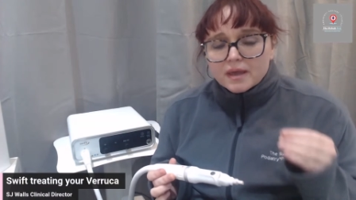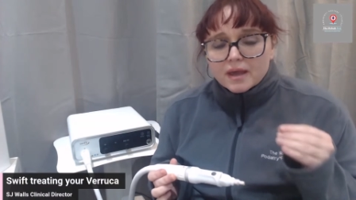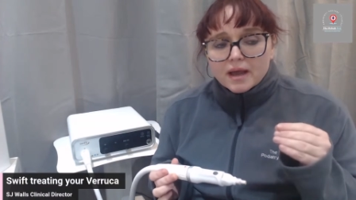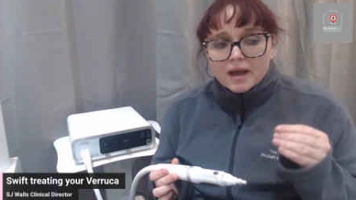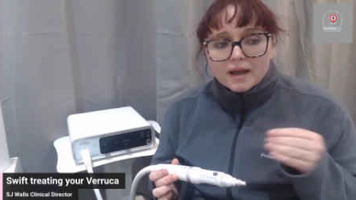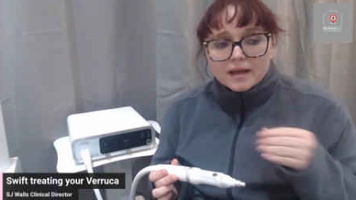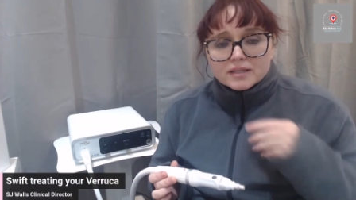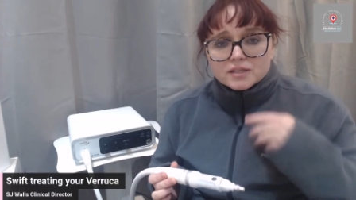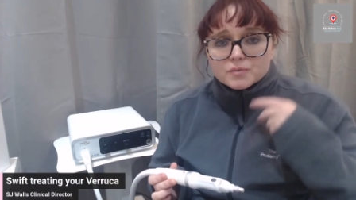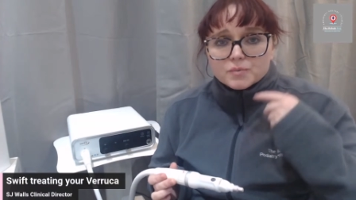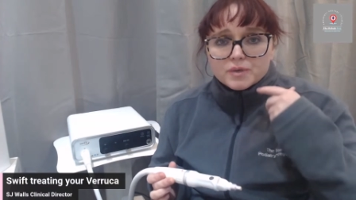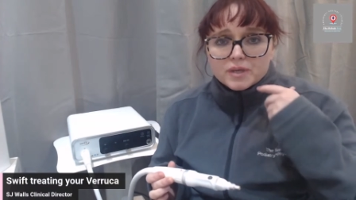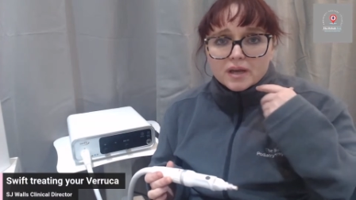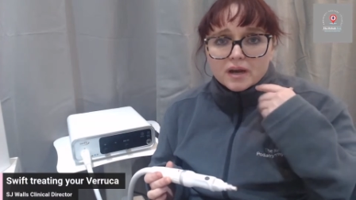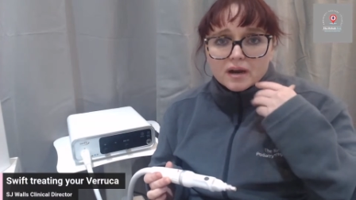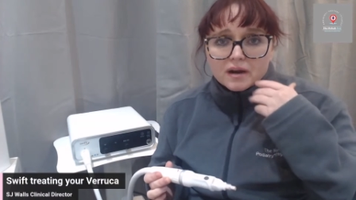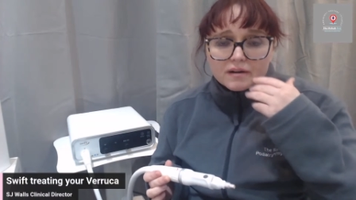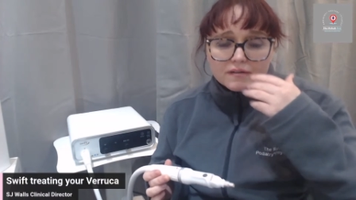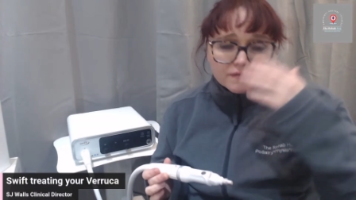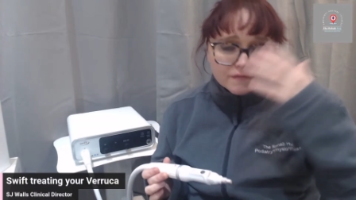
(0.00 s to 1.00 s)
and
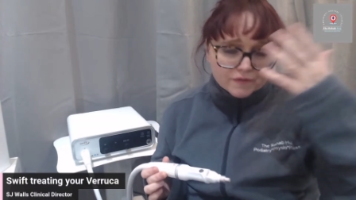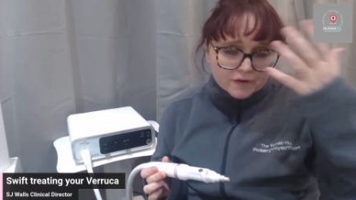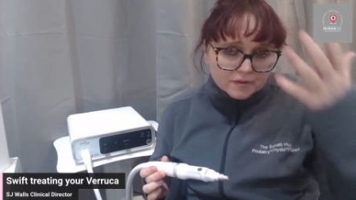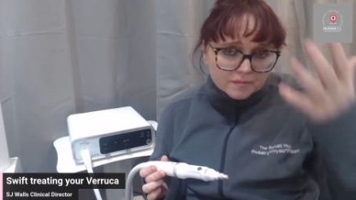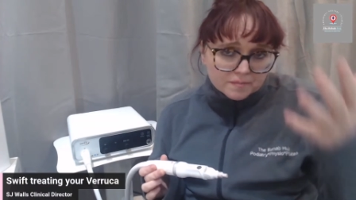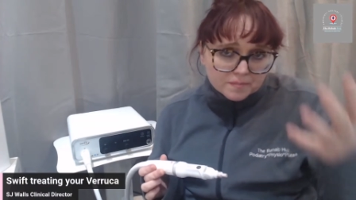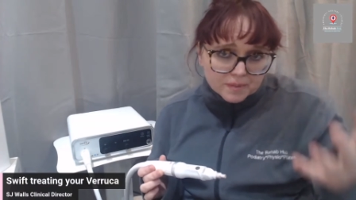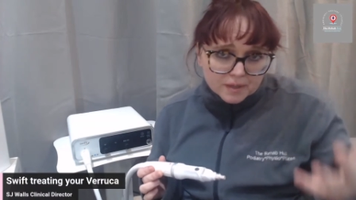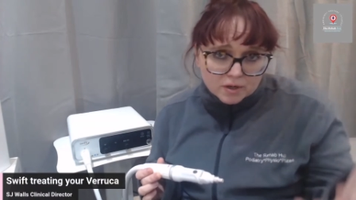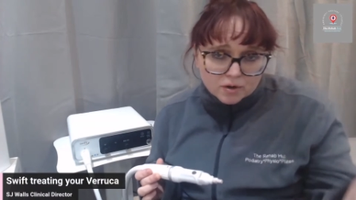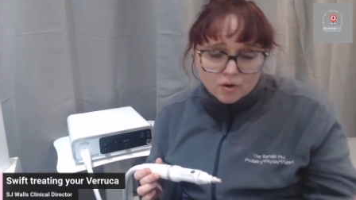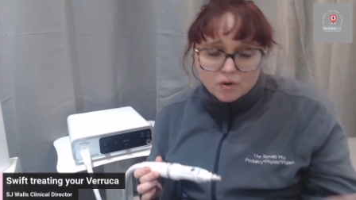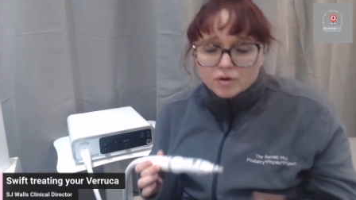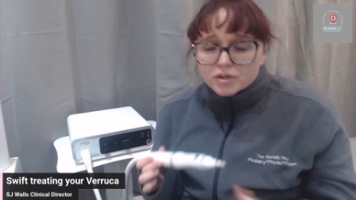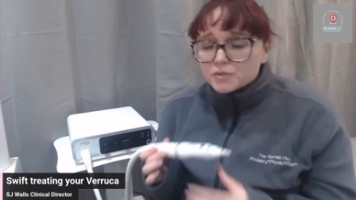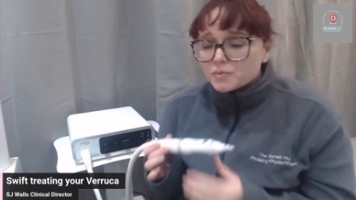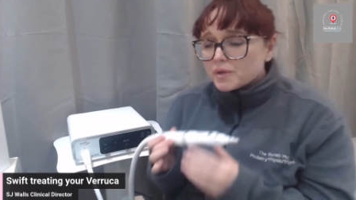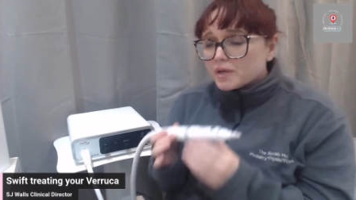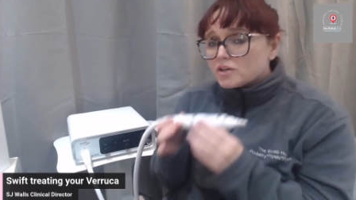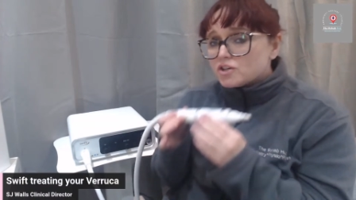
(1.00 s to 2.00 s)

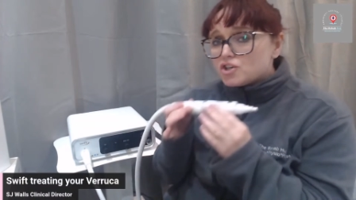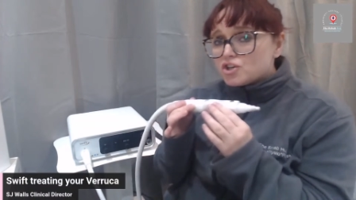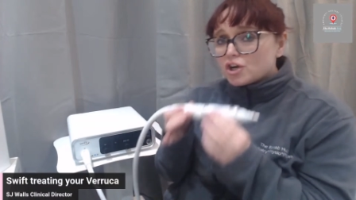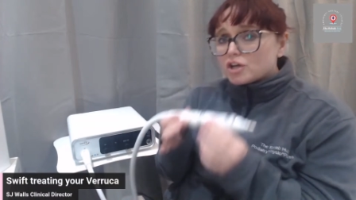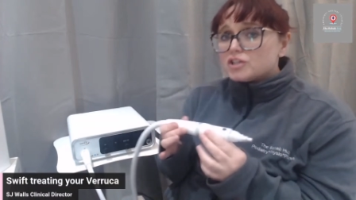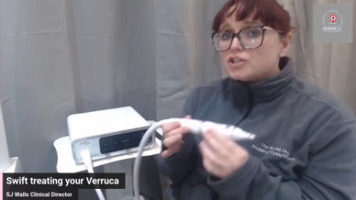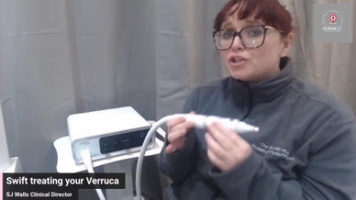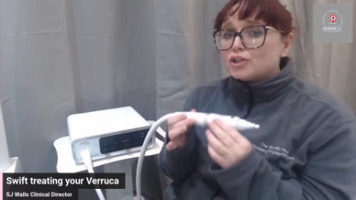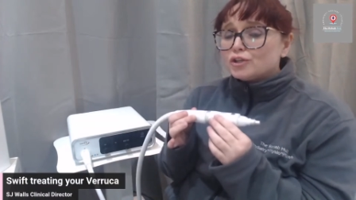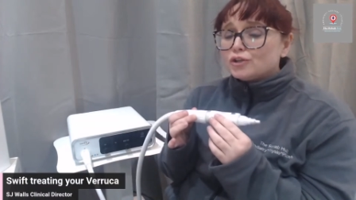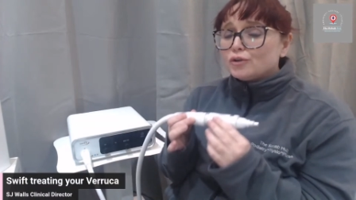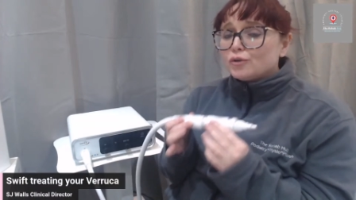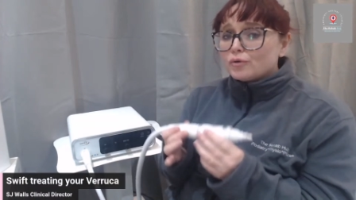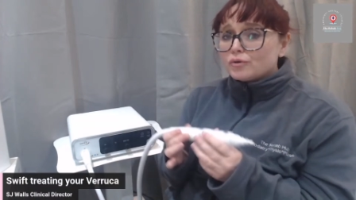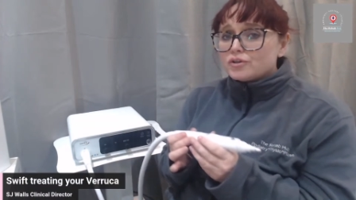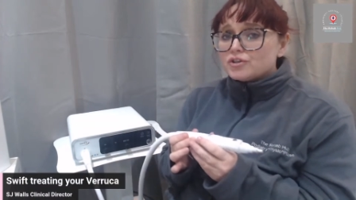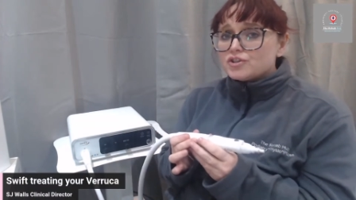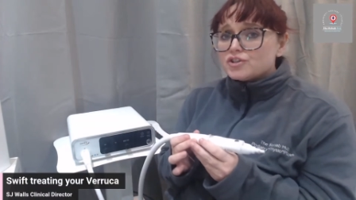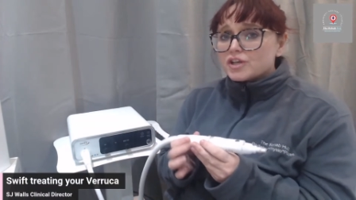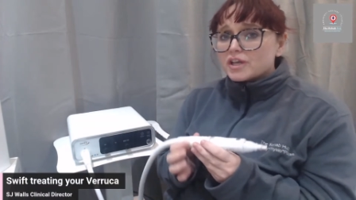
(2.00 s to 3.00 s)
because we are just
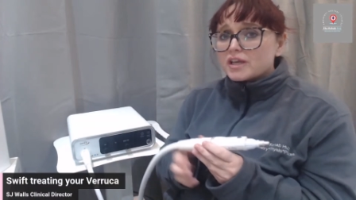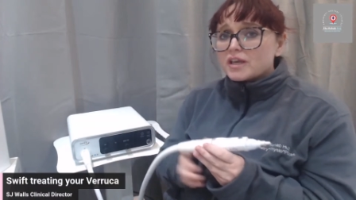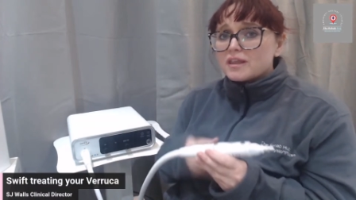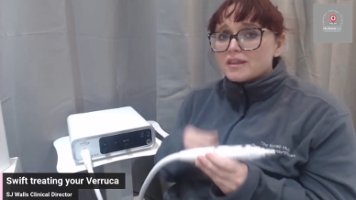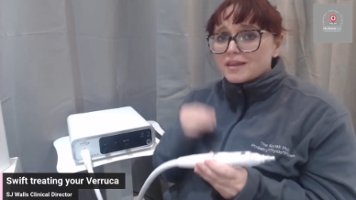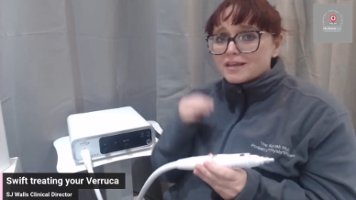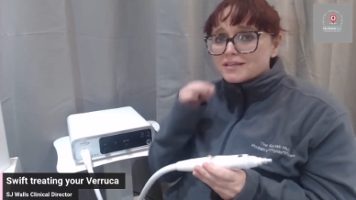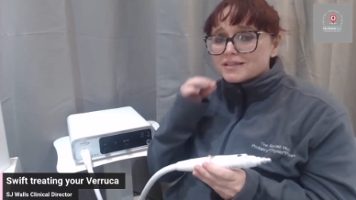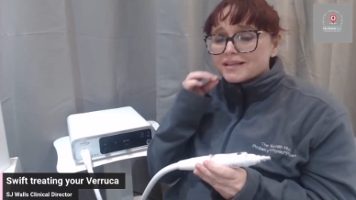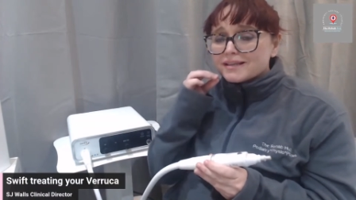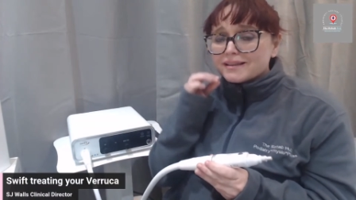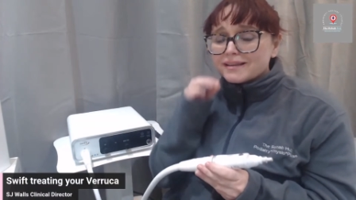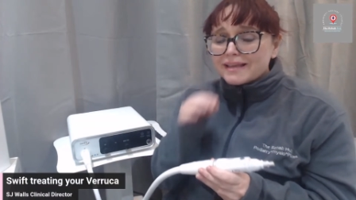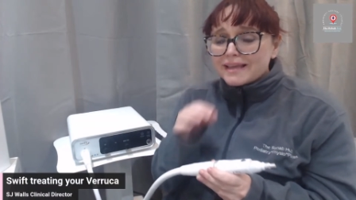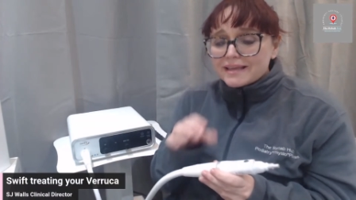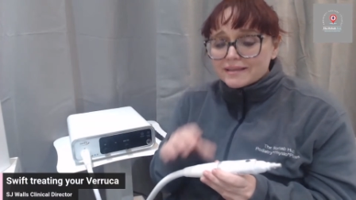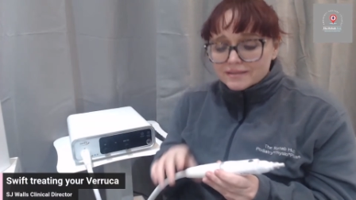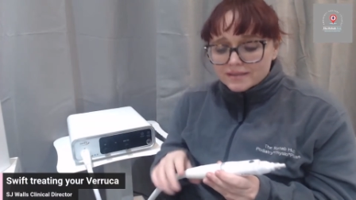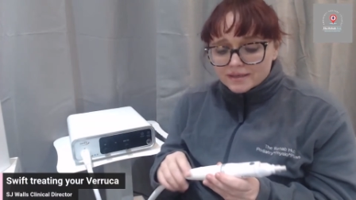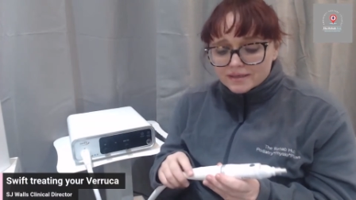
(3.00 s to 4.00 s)
launching this
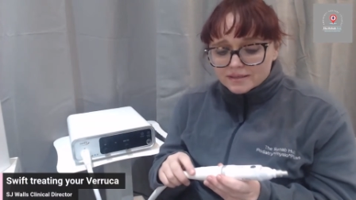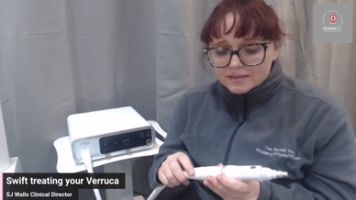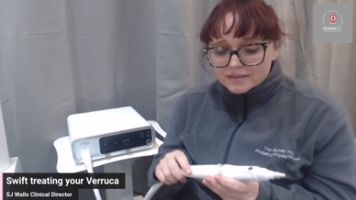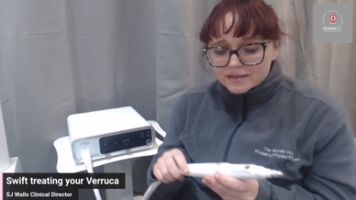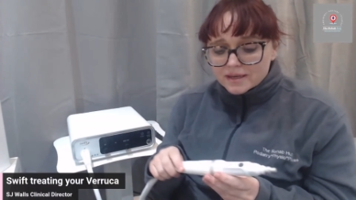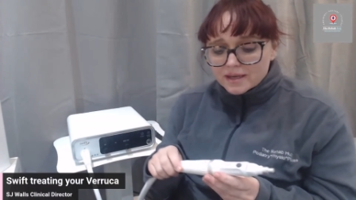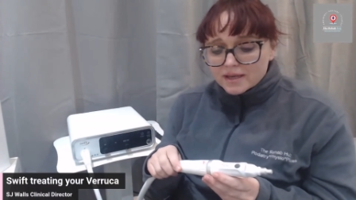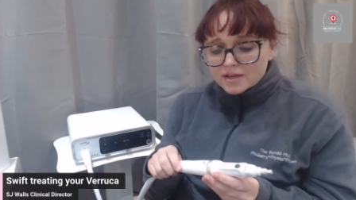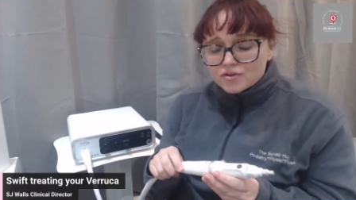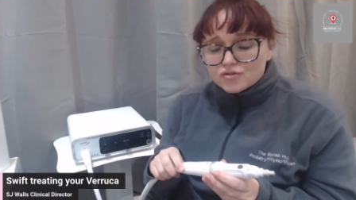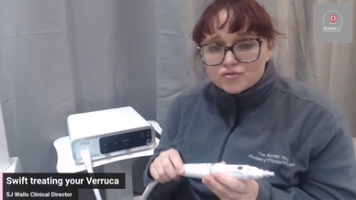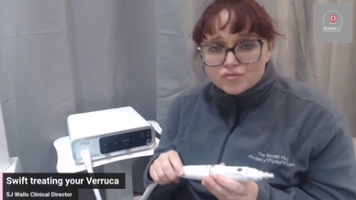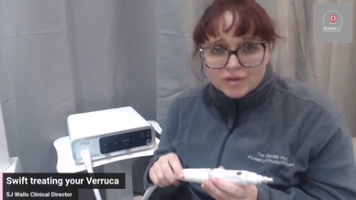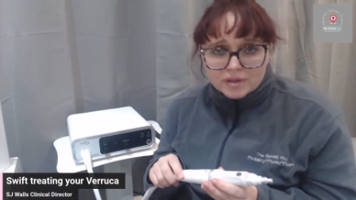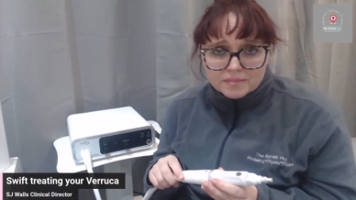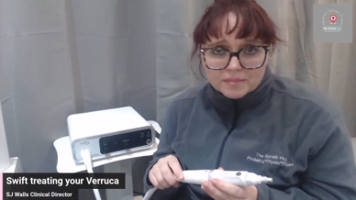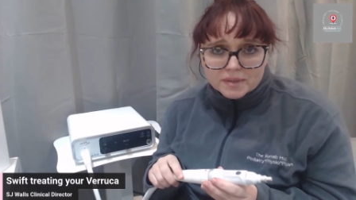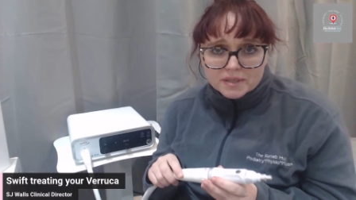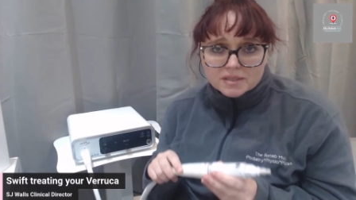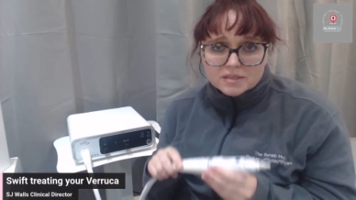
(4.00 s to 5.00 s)
latest
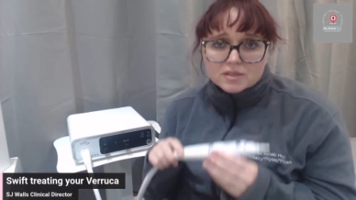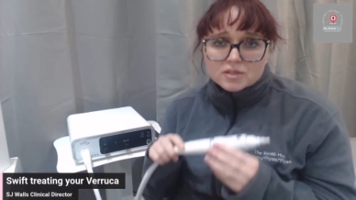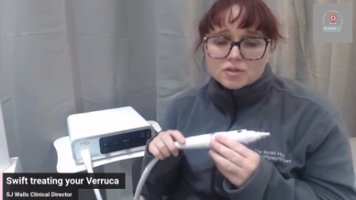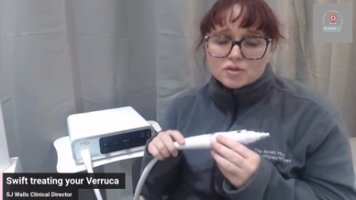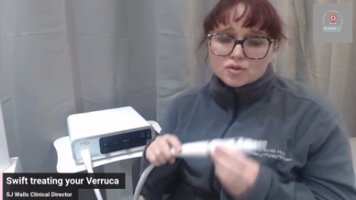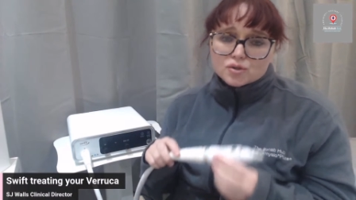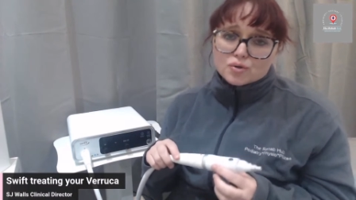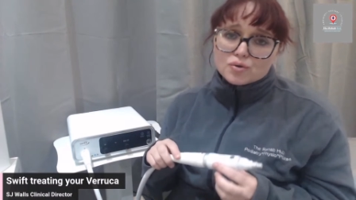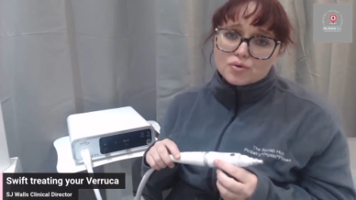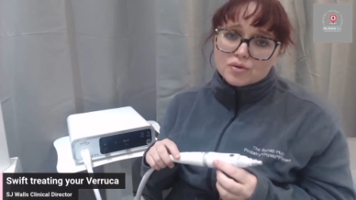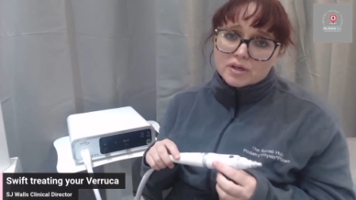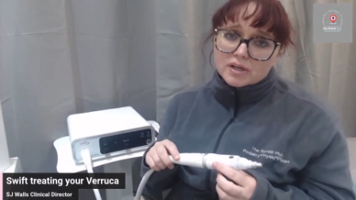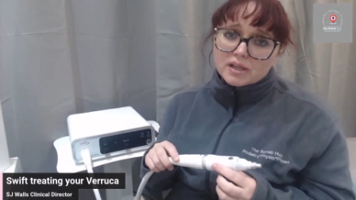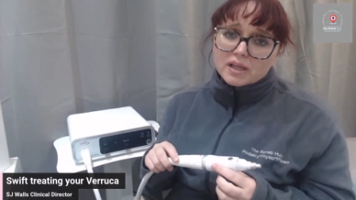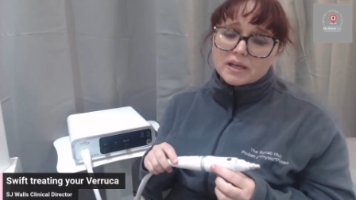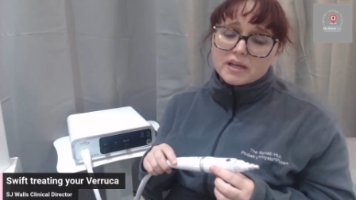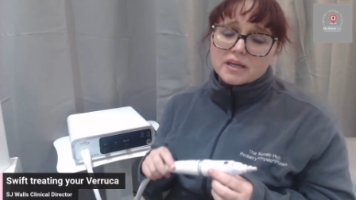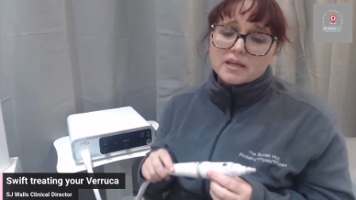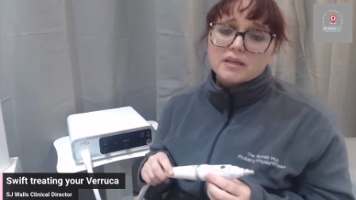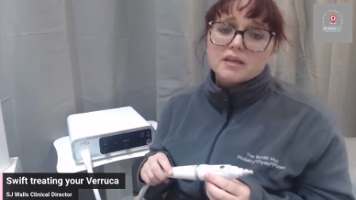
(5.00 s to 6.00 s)
treatment to the
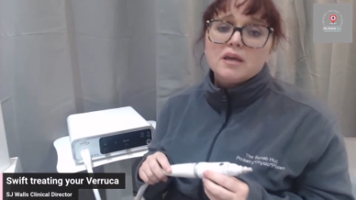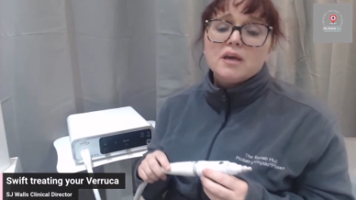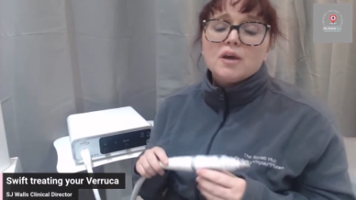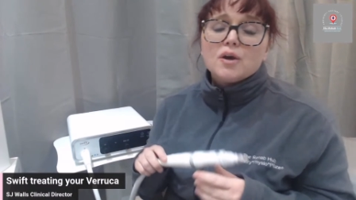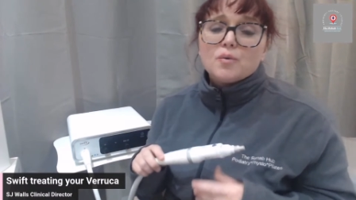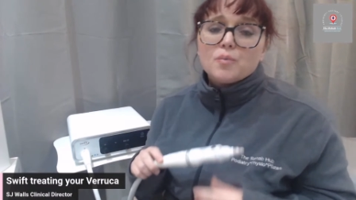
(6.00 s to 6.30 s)
clinic,